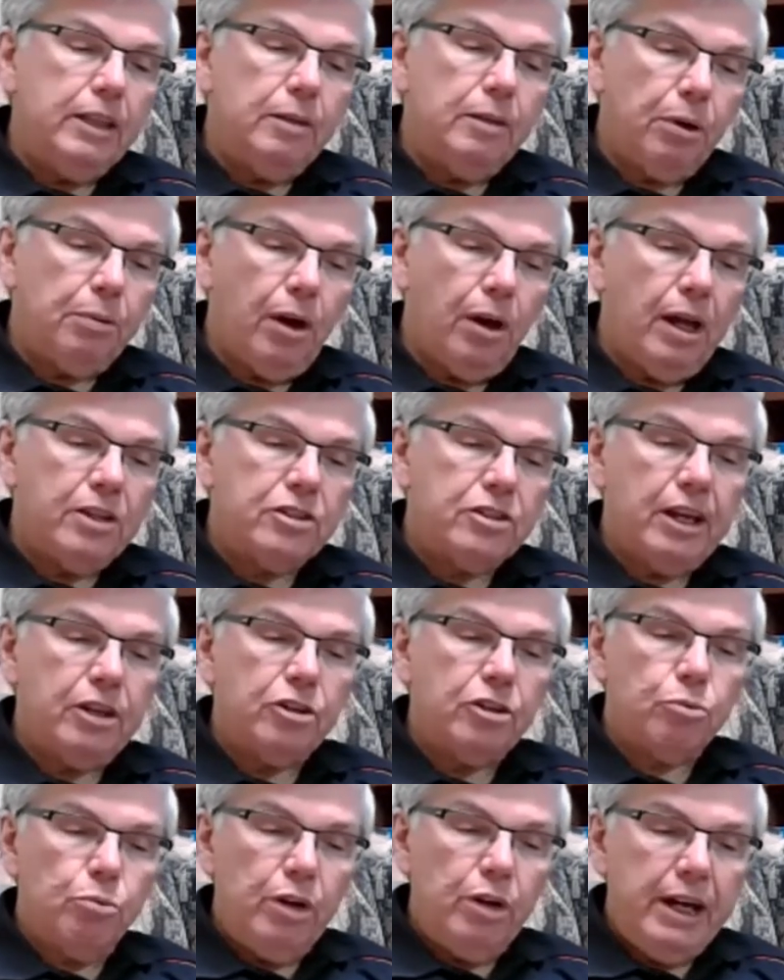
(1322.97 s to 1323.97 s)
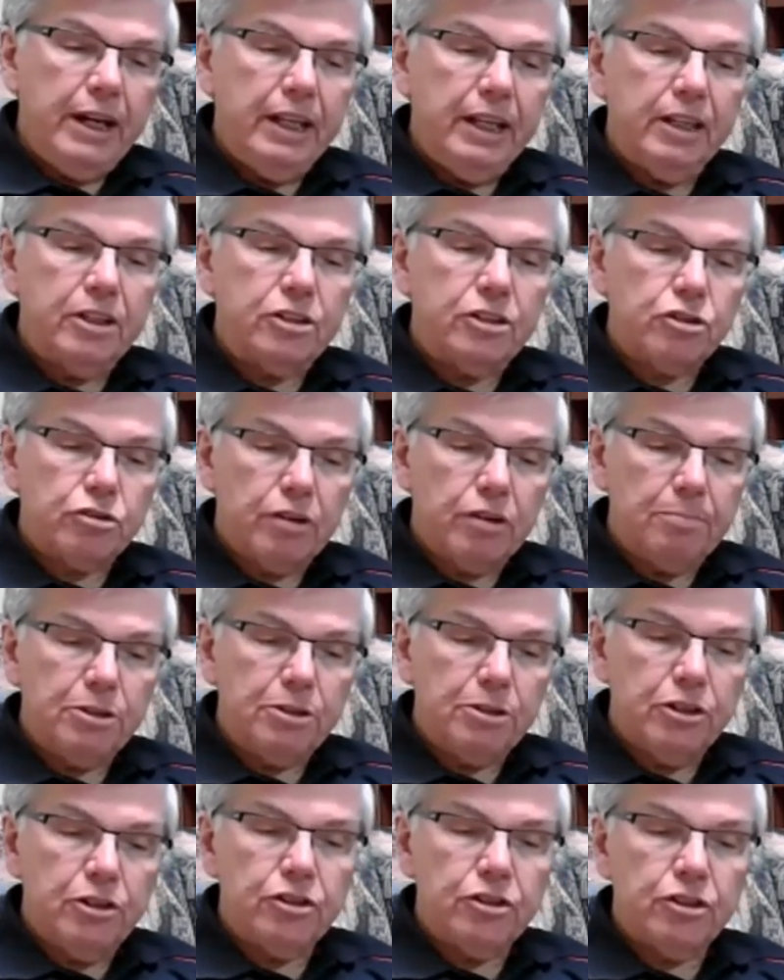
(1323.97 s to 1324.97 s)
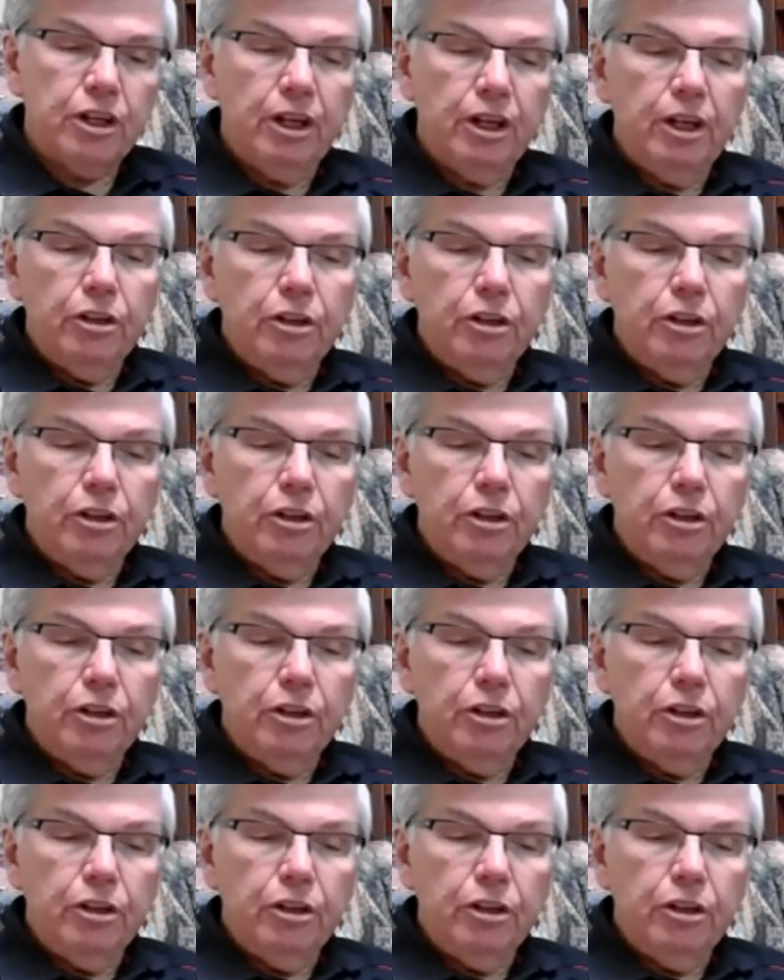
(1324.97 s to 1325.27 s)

the process, reading the scriptures